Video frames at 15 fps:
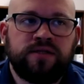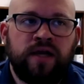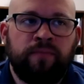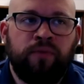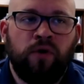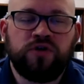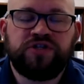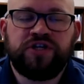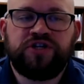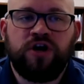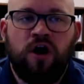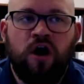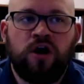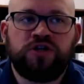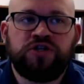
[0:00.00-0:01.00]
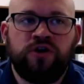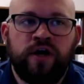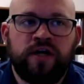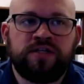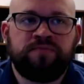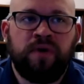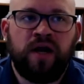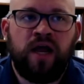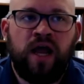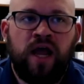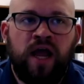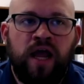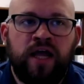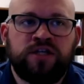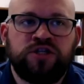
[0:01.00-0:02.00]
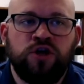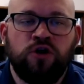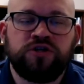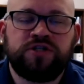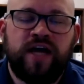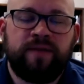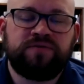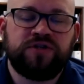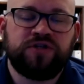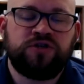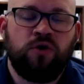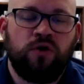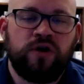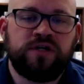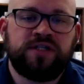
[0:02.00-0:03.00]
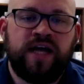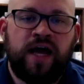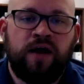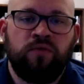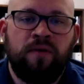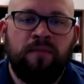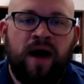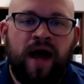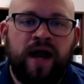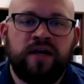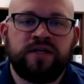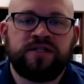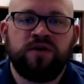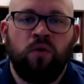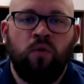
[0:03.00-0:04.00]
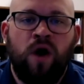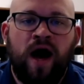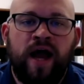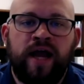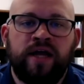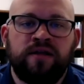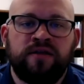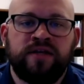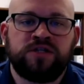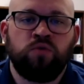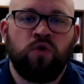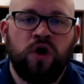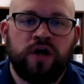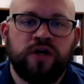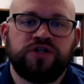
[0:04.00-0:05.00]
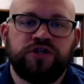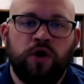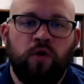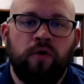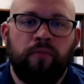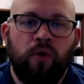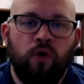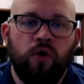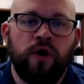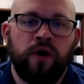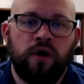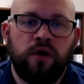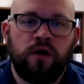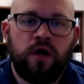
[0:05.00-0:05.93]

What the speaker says: It pulls at your heartstrings, but it's those types of stories that remind us of why this work is so important.